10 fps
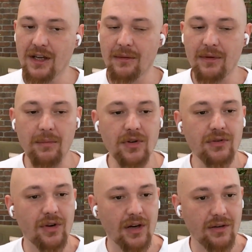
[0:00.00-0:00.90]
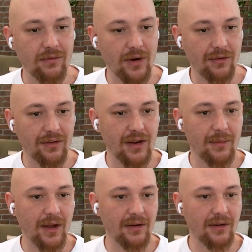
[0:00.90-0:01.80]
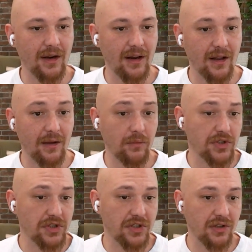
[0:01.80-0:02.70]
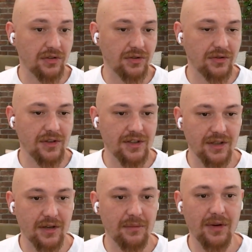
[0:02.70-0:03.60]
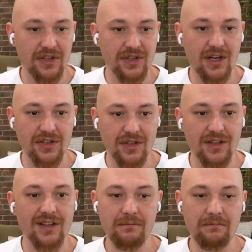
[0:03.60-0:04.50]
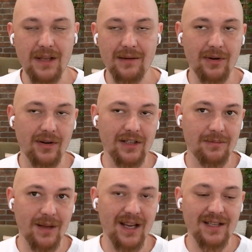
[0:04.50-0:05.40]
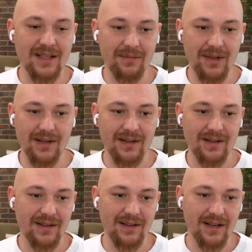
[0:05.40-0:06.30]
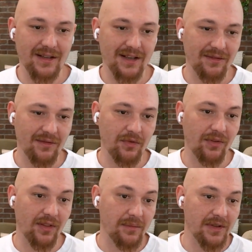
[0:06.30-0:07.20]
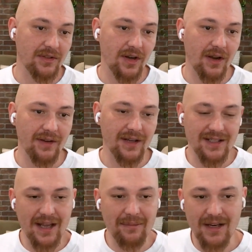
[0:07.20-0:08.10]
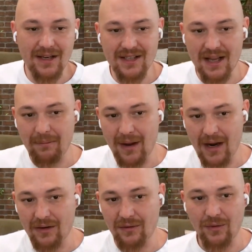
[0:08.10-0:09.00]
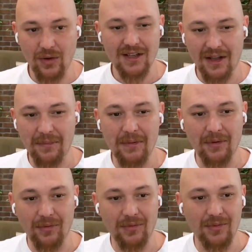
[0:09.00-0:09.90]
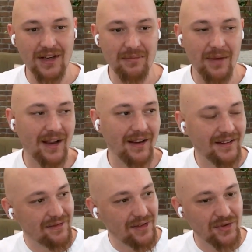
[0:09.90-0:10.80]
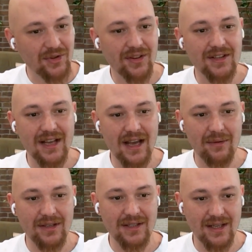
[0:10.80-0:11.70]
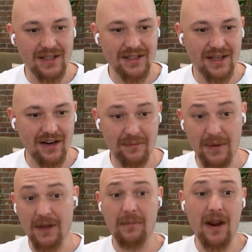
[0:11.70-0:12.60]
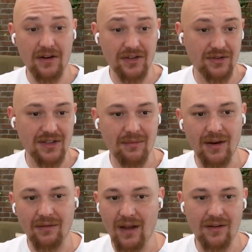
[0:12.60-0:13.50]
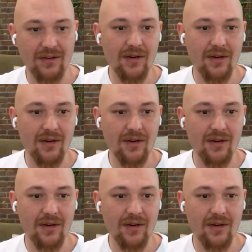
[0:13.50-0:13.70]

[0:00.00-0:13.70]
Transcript: I mean, the most reductive way to think about an LLM, which is still true, is a compression engine. Being able to explain something and removing the mystery of it does not mean it's not powerful. A lot of people read my views on this now as kind of being bearish or something like that.